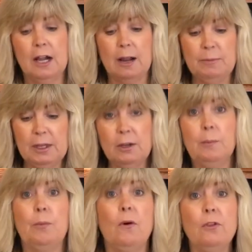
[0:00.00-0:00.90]
I'm then going
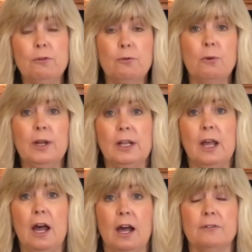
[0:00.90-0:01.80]
to pull the foil
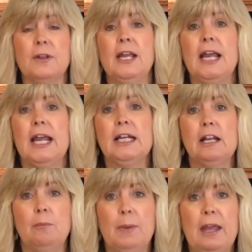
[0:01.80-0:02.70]
off and
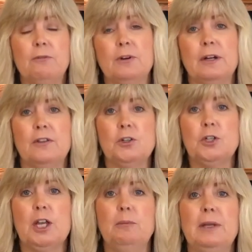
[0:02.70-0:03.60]
let it bake for another
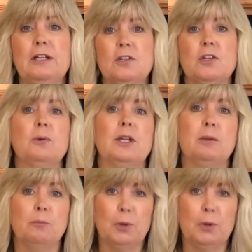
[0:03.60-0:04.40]
10 minutes so it can